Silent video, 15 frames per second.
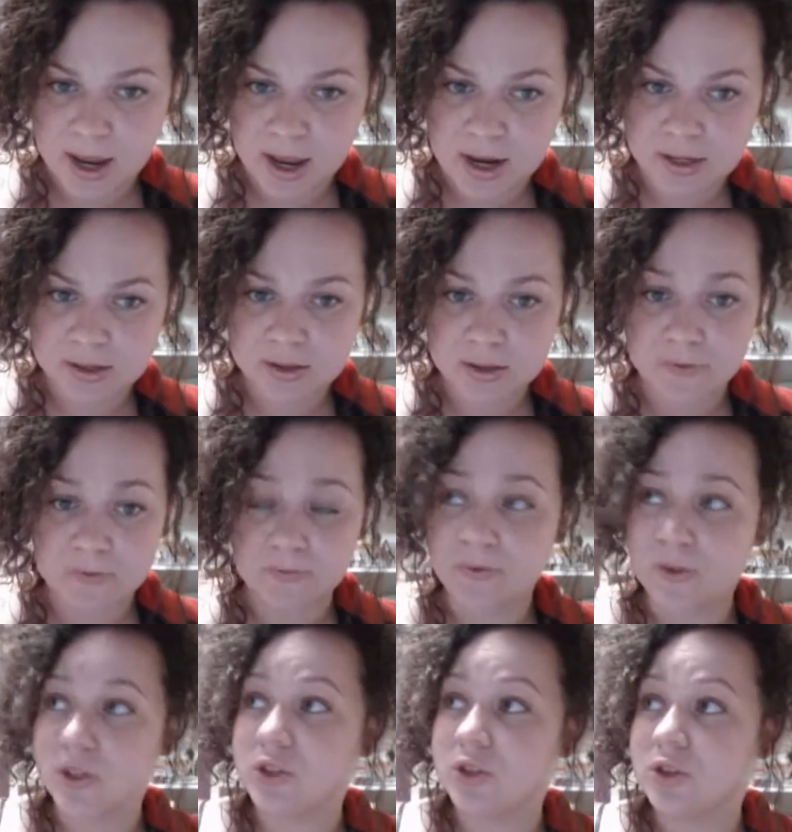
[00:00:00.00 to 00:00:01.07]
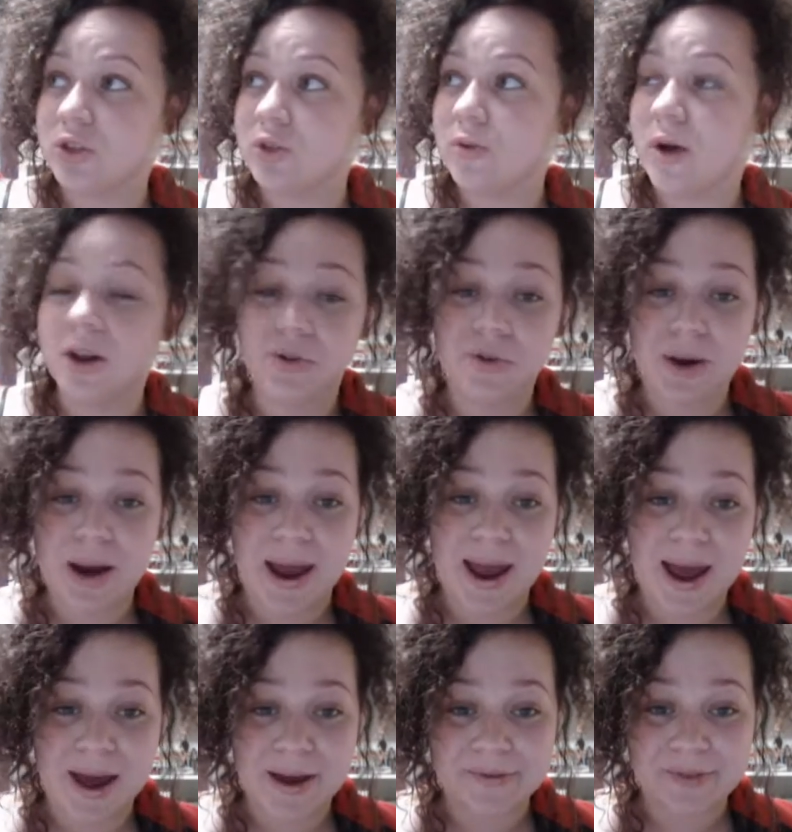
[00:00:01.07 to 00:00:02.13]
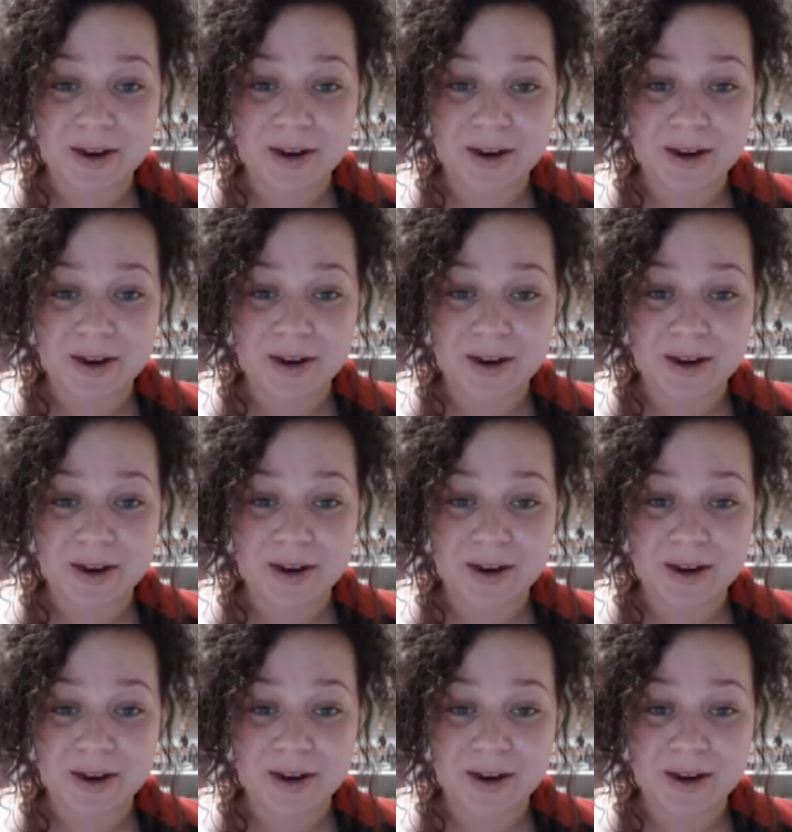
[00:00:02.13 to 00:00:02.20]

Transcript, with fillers: and it's of the 200 I have,